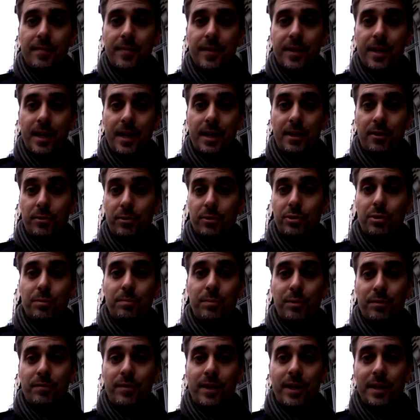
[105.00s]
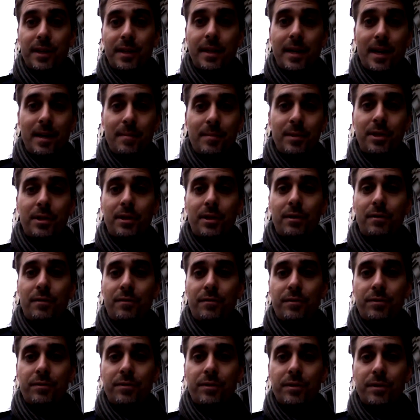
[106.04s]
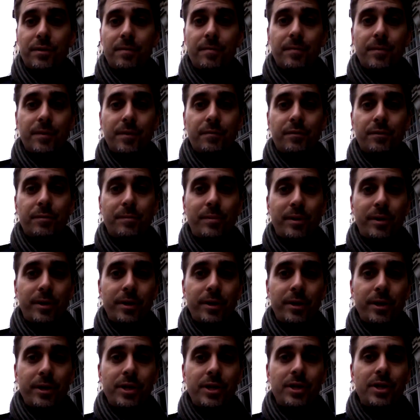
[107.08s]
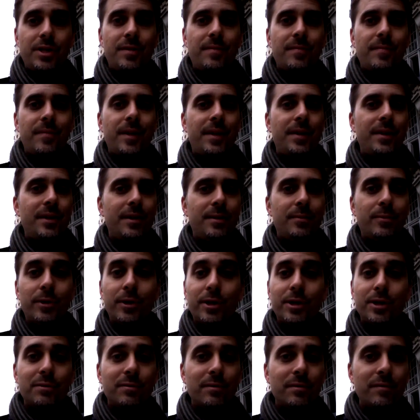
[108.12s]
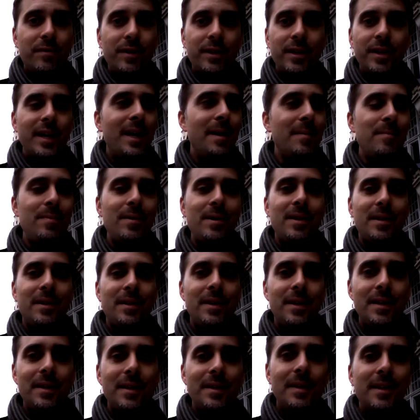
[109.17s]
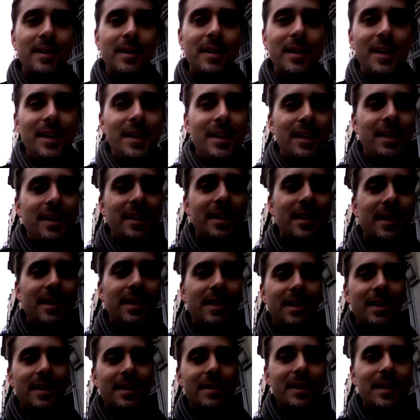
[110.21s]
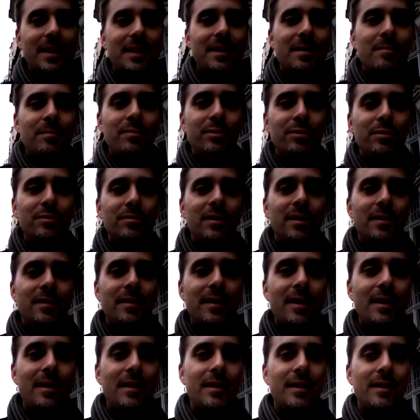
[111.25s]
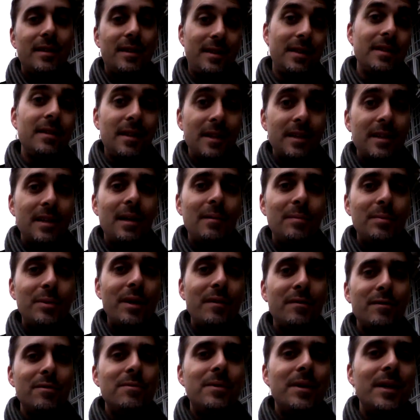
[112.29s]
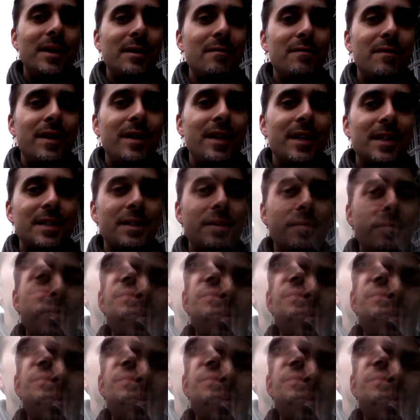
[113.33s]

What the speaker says: it also provided habitat for birds, and the workers were very happy. It improved. It helped everyone, in fact.